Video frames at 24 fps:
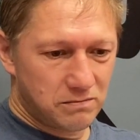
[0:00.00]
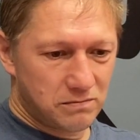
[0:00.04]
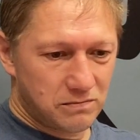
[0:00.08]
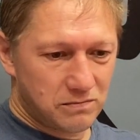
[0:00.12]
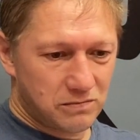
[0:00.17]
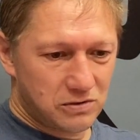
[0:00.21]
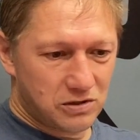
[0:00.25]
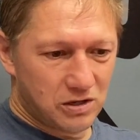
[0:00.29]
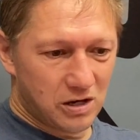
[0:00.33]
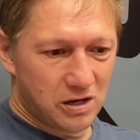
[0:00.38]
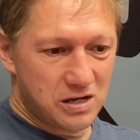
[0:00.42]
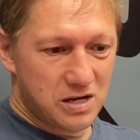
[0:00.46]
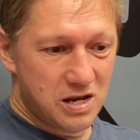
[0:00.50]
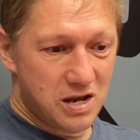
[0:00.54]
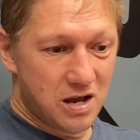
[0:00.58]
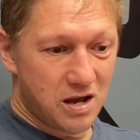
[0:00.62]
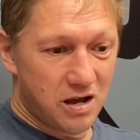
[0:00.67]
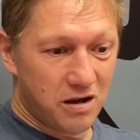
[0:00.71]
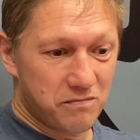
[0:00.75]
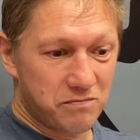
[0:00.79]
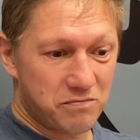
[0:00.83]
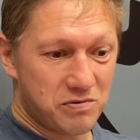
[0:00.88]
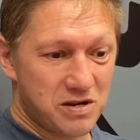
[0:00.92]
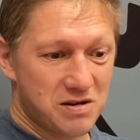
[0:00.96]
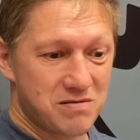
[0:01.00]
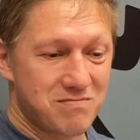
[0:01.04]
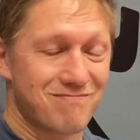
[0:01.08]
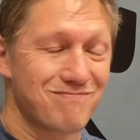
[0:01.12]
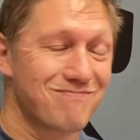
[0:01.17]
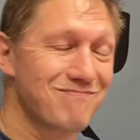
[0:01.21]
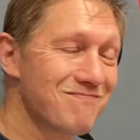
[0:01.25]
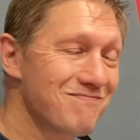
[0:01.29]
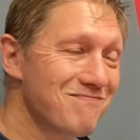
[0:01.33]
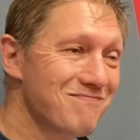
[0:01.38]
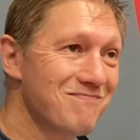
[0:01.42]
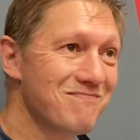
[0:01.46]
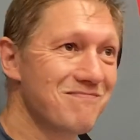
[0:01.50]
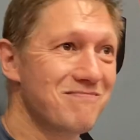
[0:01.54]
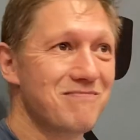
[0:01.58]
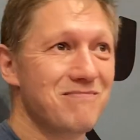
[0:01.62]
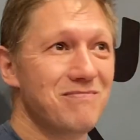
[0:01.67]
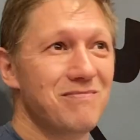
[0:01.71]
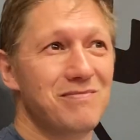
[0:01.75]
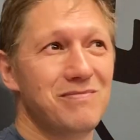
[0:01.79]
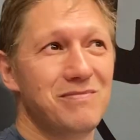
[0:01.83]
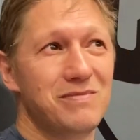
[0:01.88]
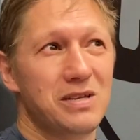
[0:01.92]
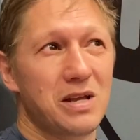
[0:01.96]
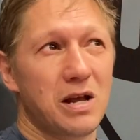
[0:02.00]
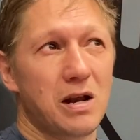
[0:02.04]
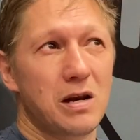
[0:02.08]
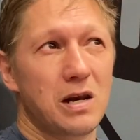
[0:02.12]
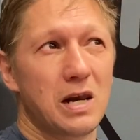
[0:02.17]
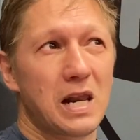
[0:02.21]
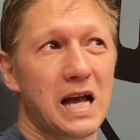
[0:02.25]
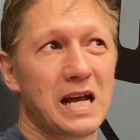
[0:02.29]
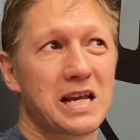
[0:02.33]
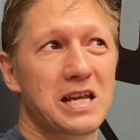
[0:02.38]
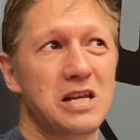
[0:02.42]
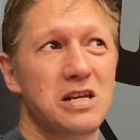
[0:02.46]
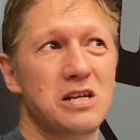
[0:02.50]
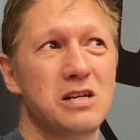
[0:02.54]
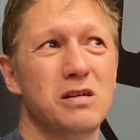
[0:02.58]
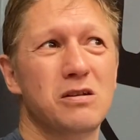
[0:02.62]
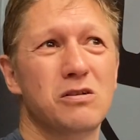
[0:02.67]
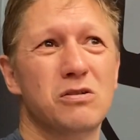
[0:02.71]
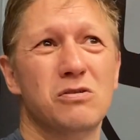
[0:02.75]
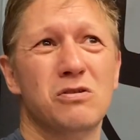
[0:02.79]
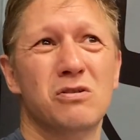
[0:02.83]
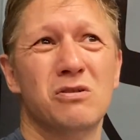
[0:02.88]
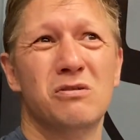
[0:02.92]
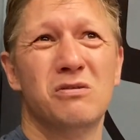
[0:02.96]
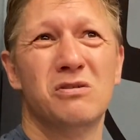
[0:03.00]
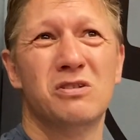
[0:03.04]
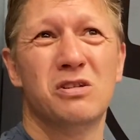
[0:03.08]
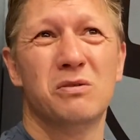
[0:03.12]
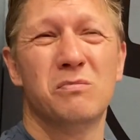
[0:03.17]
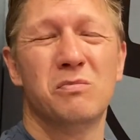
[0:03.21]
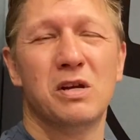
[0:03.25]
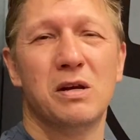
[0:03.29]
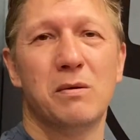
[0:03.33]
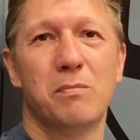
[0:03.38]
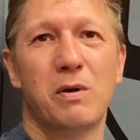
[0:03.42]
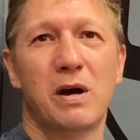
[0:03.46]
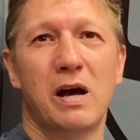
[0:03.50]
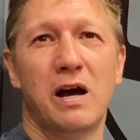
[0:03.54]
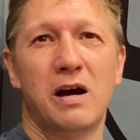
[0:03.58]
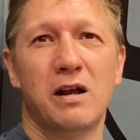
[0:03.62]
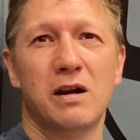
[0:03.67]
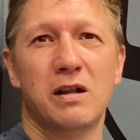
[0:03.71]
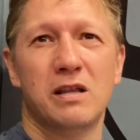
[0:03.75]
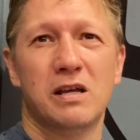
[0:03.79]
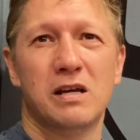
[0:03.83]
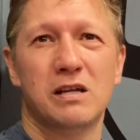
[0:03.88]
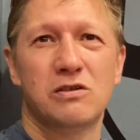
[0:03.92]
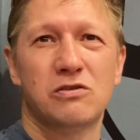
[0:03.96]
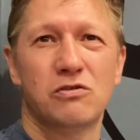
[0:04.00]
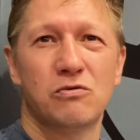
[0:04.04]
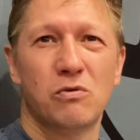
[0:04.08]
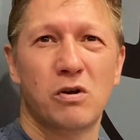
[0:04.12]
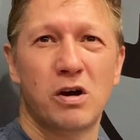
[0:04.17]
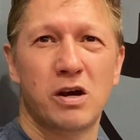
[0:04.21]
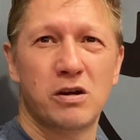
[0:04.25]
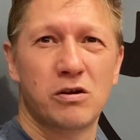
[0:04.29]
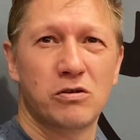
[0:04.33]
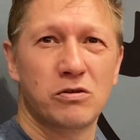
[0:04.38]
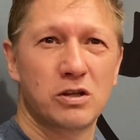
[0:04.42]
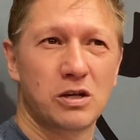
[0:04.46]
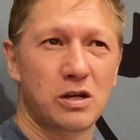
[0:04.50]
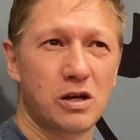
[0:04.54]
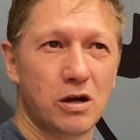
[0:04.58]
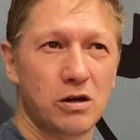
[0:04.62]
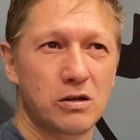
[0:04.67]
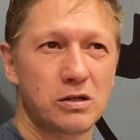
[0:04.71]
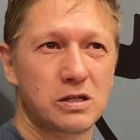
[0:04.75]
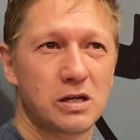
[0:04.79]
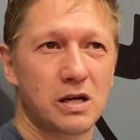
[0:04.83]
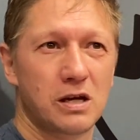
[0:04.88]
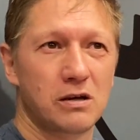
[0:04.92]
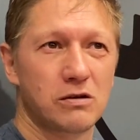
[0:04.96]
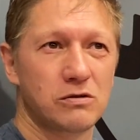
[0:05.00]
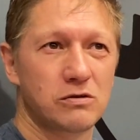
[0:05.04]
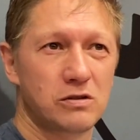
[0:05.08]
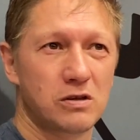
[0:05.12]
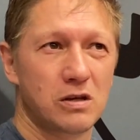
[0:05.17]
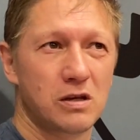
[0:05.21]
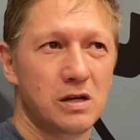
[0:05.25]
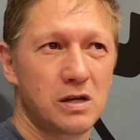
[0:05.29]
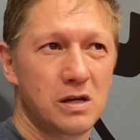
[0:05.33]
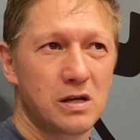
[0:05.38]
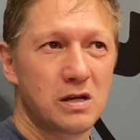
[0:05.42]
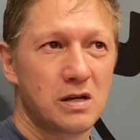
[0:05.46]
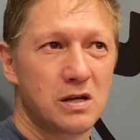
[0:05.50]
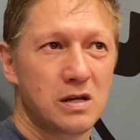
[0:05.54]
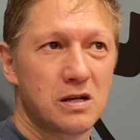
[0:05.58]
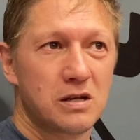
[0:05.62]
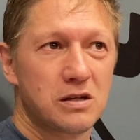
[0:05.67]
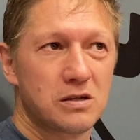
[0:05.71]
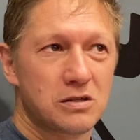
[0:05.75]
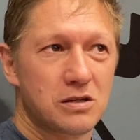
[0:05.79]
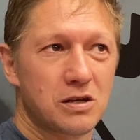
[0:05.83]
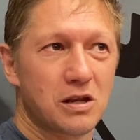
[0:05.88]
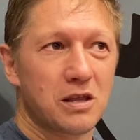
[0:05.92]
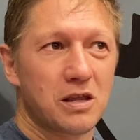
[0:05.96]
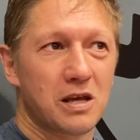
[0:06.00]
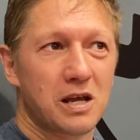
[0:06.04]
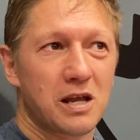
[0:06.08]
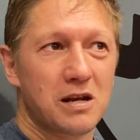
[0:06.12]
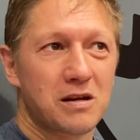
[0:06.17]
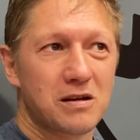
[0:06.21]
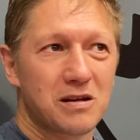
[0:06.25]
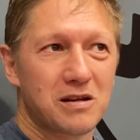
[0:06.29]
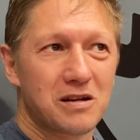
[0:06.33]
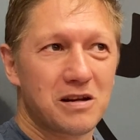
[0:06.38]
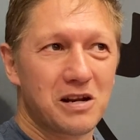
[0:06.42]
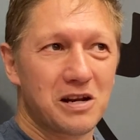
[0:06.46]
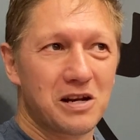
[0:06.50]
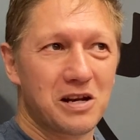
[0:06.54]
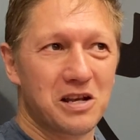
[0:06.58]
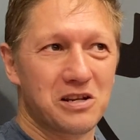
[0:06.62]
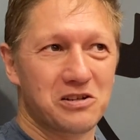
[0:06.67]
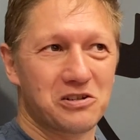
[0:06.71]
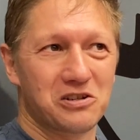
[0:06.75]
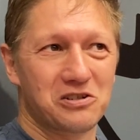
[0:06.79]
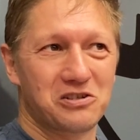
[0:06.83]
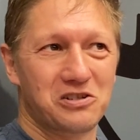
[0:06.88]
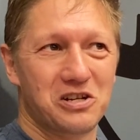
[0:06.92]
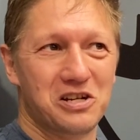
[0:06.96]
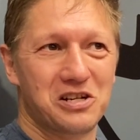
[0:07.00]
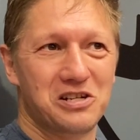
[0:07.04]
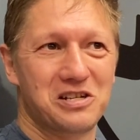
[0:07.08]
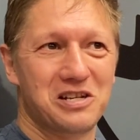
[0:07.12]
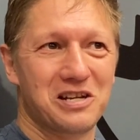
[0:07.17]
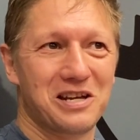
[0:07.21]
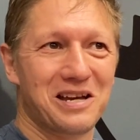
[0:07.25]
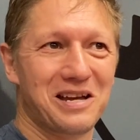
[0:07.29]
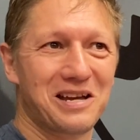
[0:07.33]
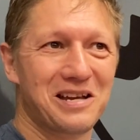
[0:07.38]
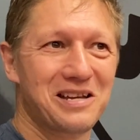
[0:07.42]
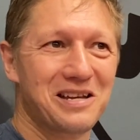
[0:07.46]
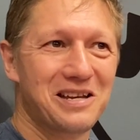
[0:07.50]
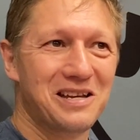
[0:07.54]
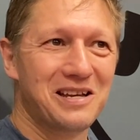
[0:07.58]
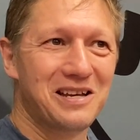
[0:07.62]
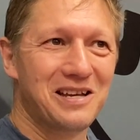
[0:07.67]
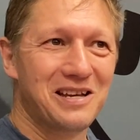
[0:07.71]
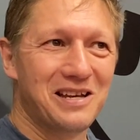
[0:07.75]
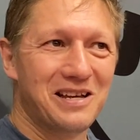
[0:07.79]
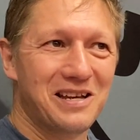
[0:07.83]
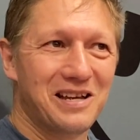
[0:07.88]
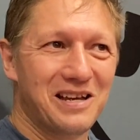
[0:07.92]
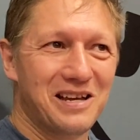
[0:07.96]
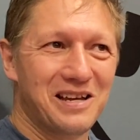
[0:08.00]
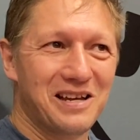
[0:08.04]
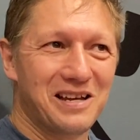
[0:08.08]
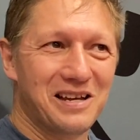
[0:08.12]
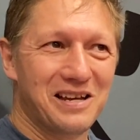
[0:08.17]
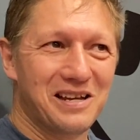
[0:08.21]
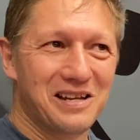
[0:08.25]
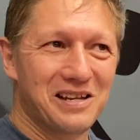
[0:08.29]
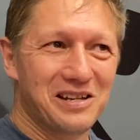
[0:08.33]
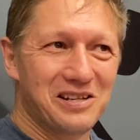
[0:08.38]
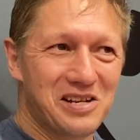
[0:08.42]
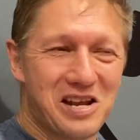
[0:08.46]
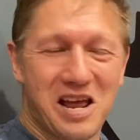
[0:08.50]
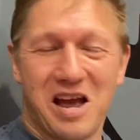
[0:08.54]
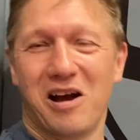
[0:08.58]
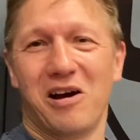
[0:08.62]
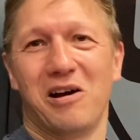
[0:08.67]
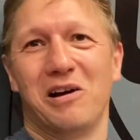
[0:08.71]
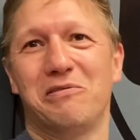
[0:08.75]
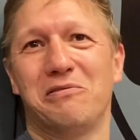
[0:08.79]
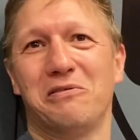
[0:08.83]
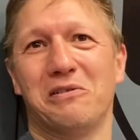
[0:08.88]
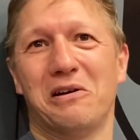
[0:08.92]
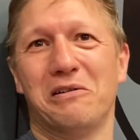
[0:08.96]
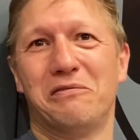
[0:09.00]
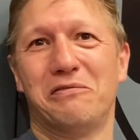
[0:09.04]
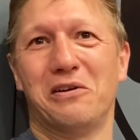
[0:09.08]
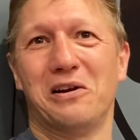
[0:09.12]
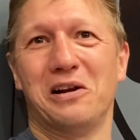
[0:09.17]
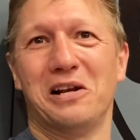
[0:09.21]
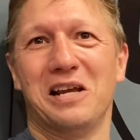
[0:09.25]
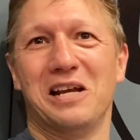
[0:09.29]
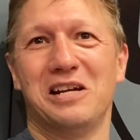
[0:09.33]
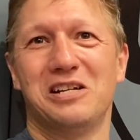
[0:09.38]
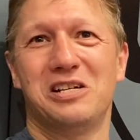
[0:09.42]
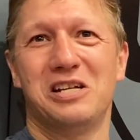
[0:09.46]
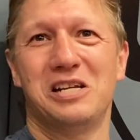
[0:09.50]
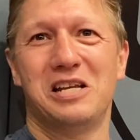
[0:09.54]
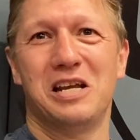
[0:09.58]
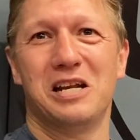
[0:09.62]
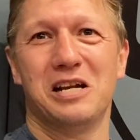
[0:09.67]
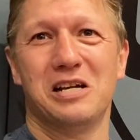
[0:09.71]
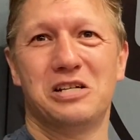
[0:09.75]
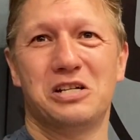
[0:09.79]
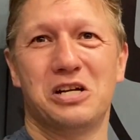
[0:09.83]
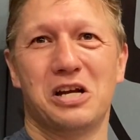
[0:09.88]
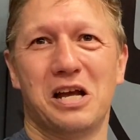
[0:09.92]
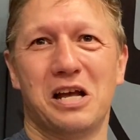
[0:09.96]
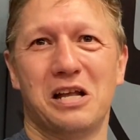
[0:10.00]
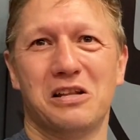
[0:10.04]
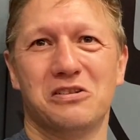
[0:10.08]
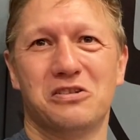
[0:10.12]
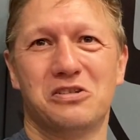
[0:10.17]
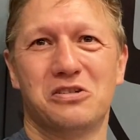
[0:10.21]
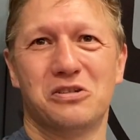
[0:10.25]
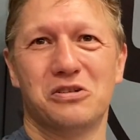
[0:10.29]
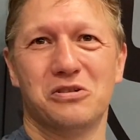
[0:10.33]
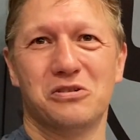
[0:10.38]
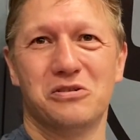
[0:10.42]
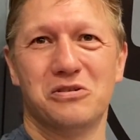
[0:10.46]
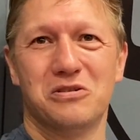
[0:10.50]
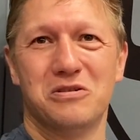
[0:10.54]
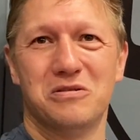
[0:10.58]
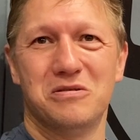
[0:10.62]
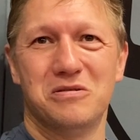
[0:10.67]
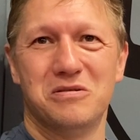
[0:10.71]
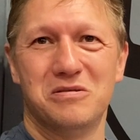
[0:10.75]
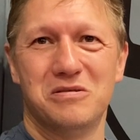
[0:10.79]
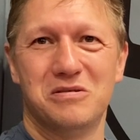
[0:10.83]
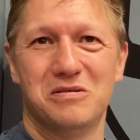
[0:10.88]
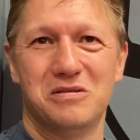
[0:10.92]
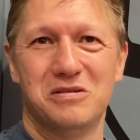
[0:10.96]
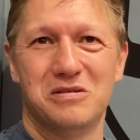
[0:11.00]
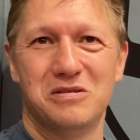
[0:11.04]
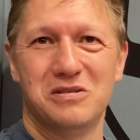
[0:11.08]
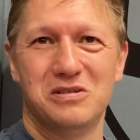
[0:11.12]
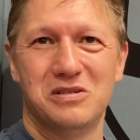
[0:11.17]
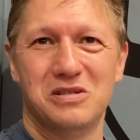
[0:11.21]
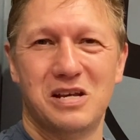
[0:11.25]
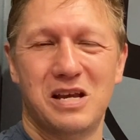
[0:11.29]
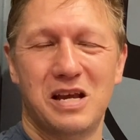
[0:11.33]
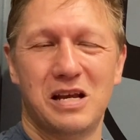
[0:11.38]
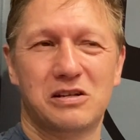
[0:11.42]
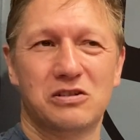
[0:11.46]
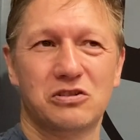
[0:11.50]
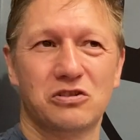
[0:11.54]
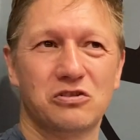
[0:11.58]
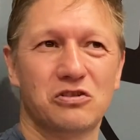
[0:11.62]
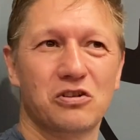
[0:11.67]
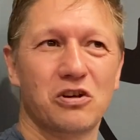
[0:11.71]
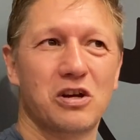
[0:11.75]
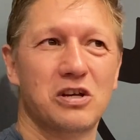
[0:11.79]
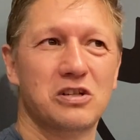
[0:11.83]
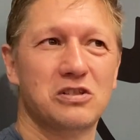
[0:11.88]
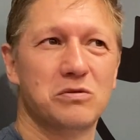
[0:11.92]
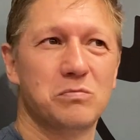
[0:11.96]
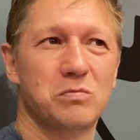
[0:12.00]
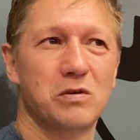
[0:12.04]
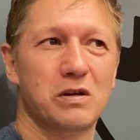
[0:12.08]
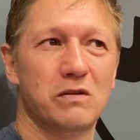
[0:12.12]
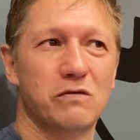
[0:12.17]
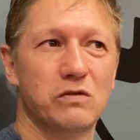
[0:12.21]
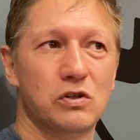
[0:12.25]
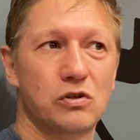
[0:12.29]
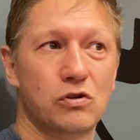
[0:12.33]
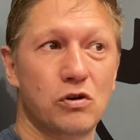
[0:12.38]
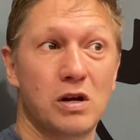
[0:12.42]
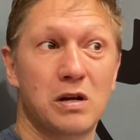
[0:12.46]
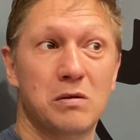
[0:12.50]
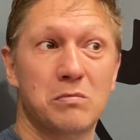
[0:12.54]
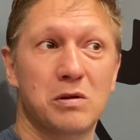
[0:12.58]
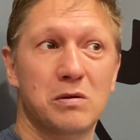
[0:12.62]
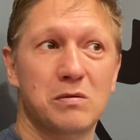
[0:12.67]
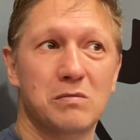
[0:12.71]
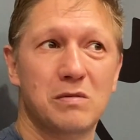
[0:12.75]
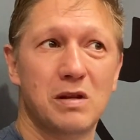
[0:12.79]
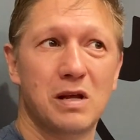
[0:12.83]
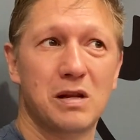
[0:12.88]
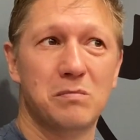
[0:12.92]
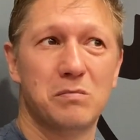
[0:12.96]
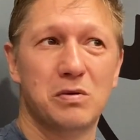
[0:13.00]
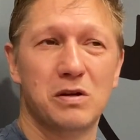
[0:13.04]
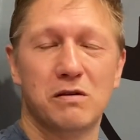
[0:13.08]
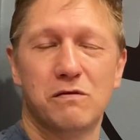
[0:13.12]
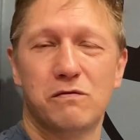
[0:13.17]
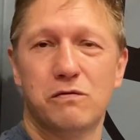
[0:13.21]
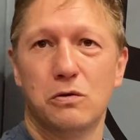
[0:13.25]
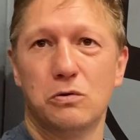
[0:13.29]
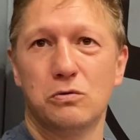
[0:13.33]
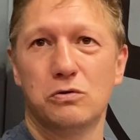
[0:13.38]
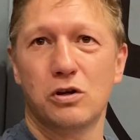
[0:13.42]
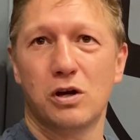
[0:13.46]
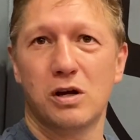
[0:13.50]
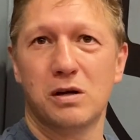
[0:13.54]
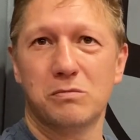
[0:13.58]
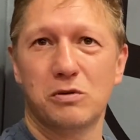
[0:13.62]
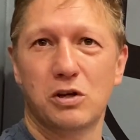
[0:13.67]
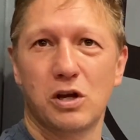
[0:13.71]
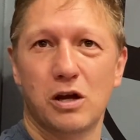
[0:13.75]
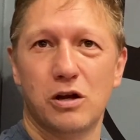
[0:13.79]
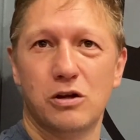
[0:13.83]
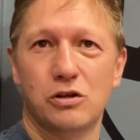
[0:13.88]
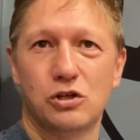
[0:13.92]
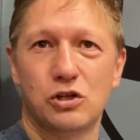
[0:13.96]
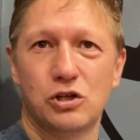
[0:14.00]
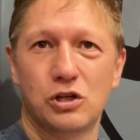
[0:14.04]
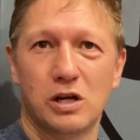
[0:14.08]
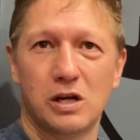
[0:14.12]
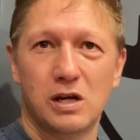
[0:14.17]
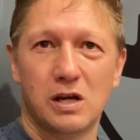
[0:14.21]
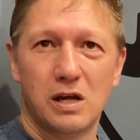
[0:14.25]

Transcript: So yeah, I've been, you know, lucky to be a part of that, to ride on the coattails to that. And as I said, now I finally actually get a chance to exercise a bit of a dream and be a full-time coach